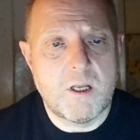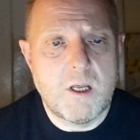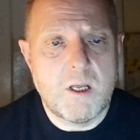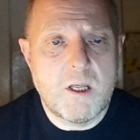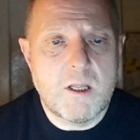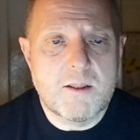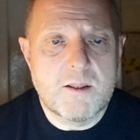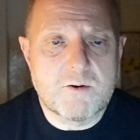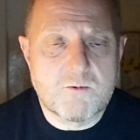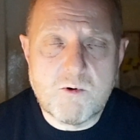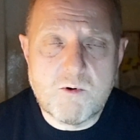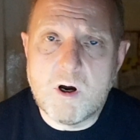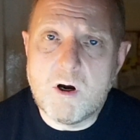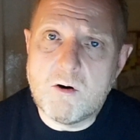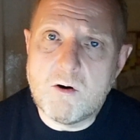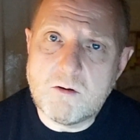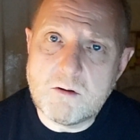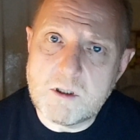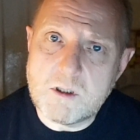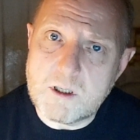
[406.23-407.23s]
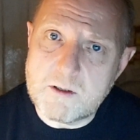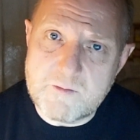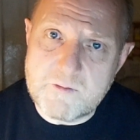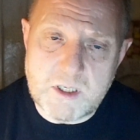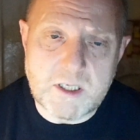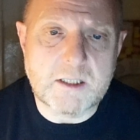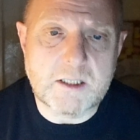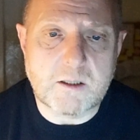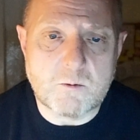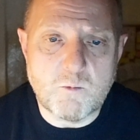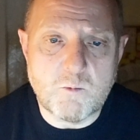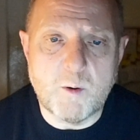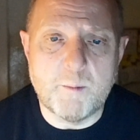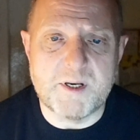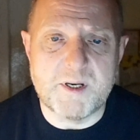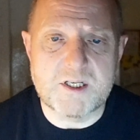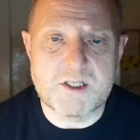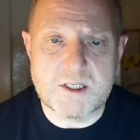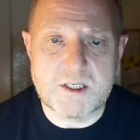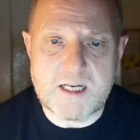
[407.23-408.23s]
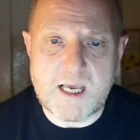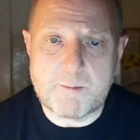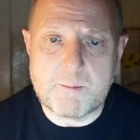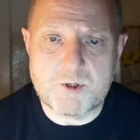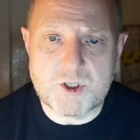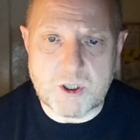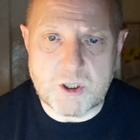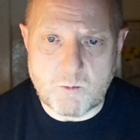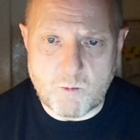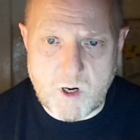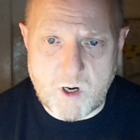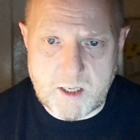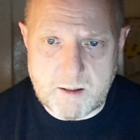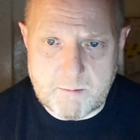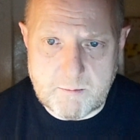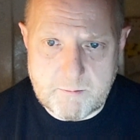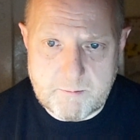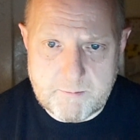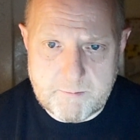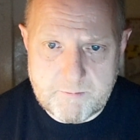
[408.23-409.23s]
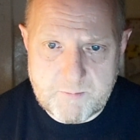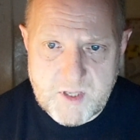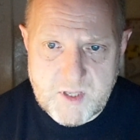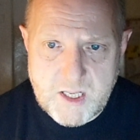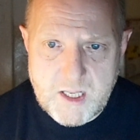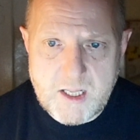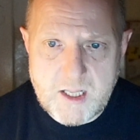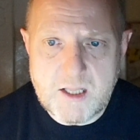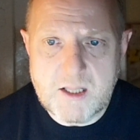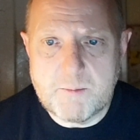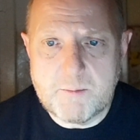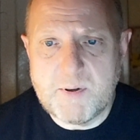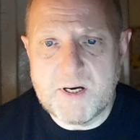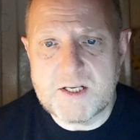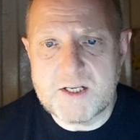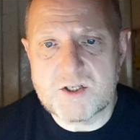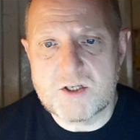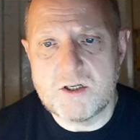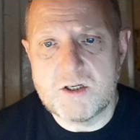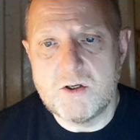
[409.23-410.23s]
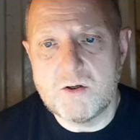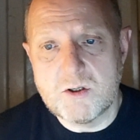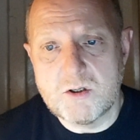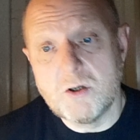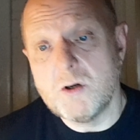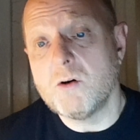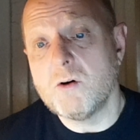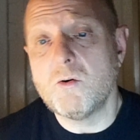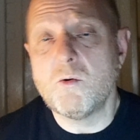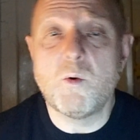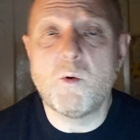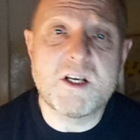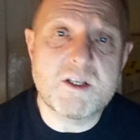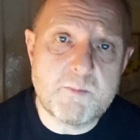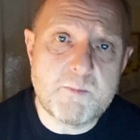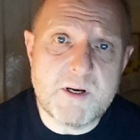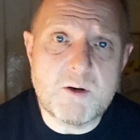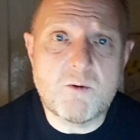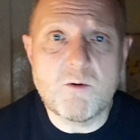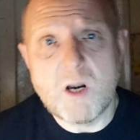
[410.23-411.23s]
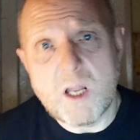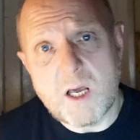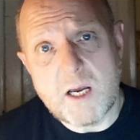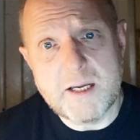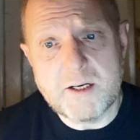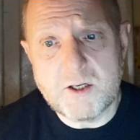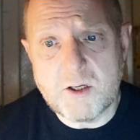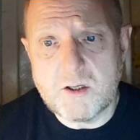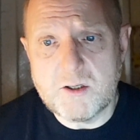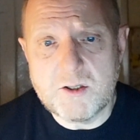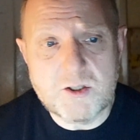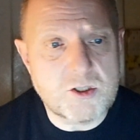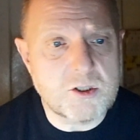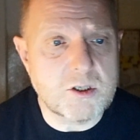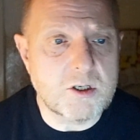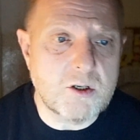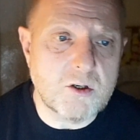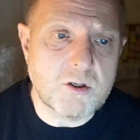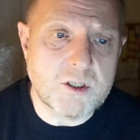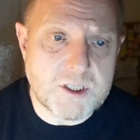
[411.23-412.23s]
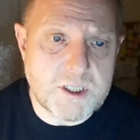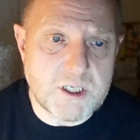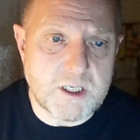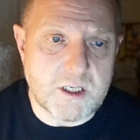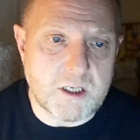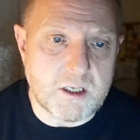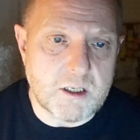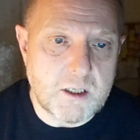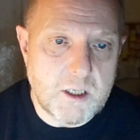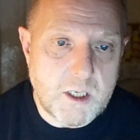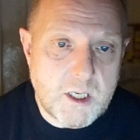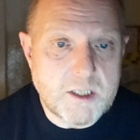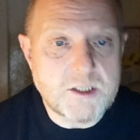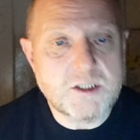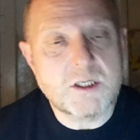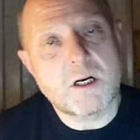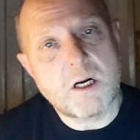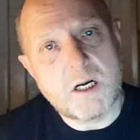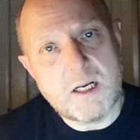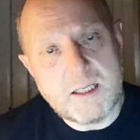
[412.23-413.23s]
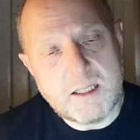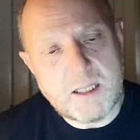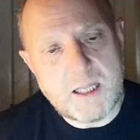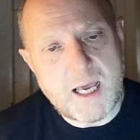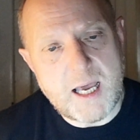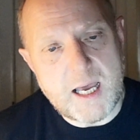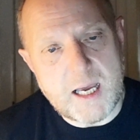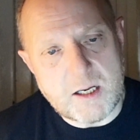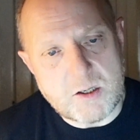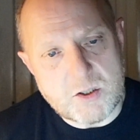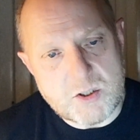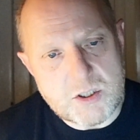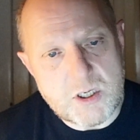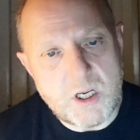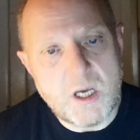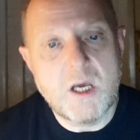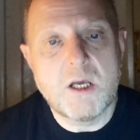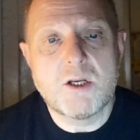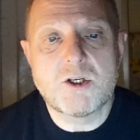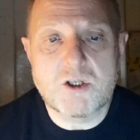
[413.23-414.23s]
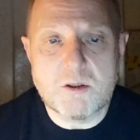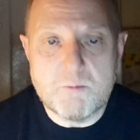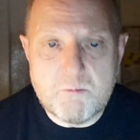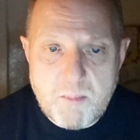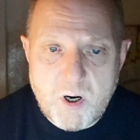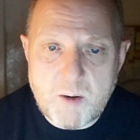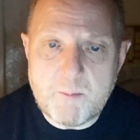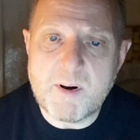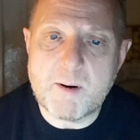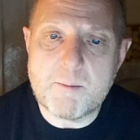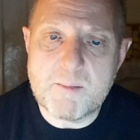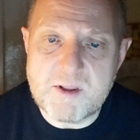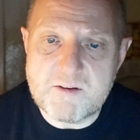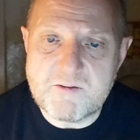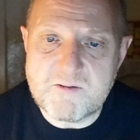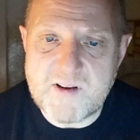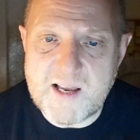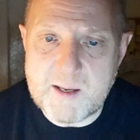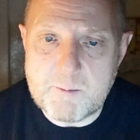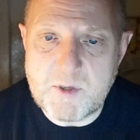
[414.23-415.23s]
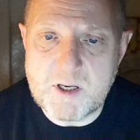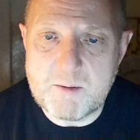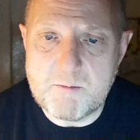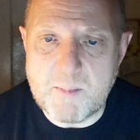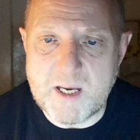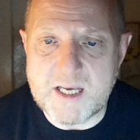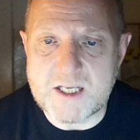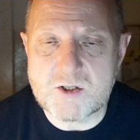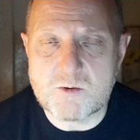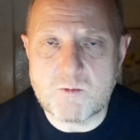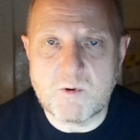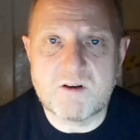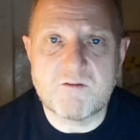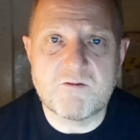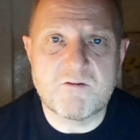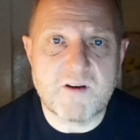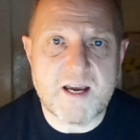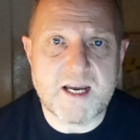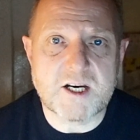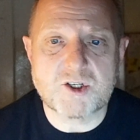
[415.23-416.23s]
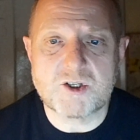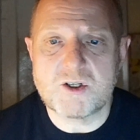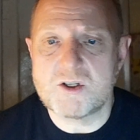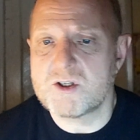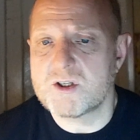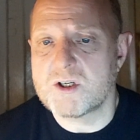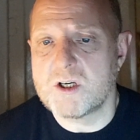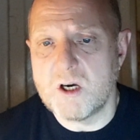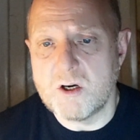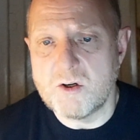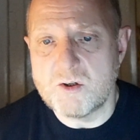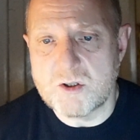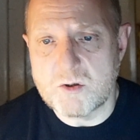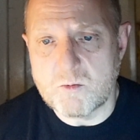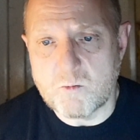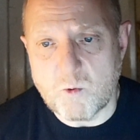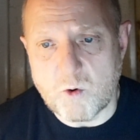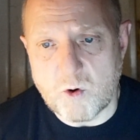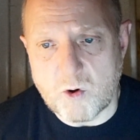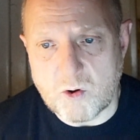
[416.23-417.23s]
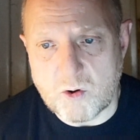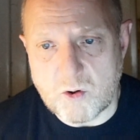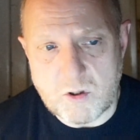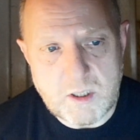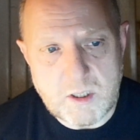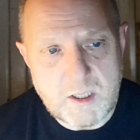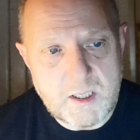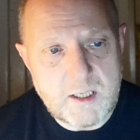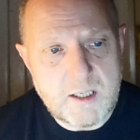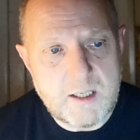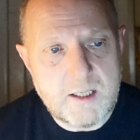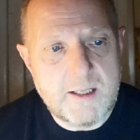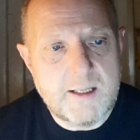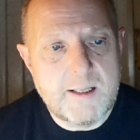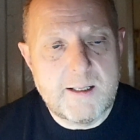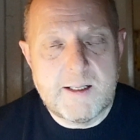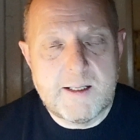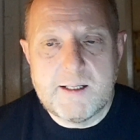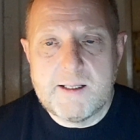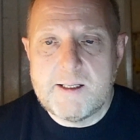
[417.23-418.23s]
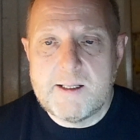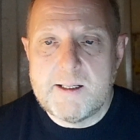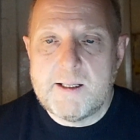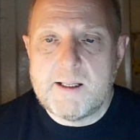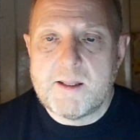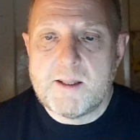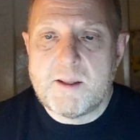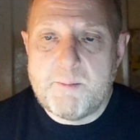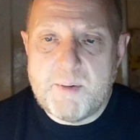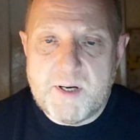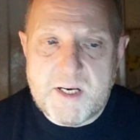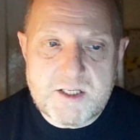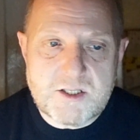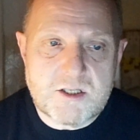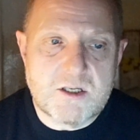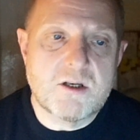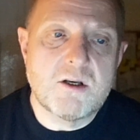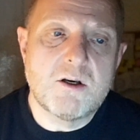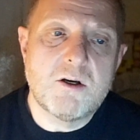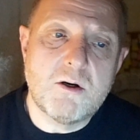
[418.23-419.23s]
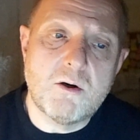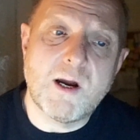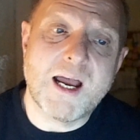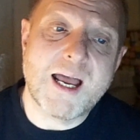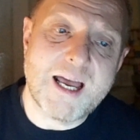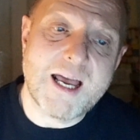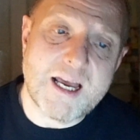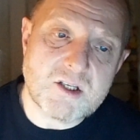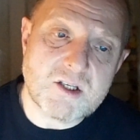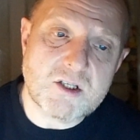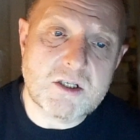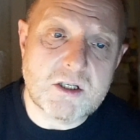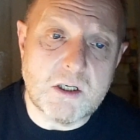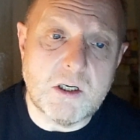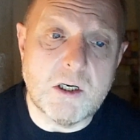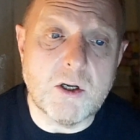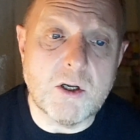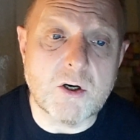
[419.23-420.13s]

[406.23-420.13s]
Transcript: The role of the little woman is a damaging one. The person who can always be relied on to cook dinner, to clean the house, to mop up the family mess when factions go to war. The person who has to look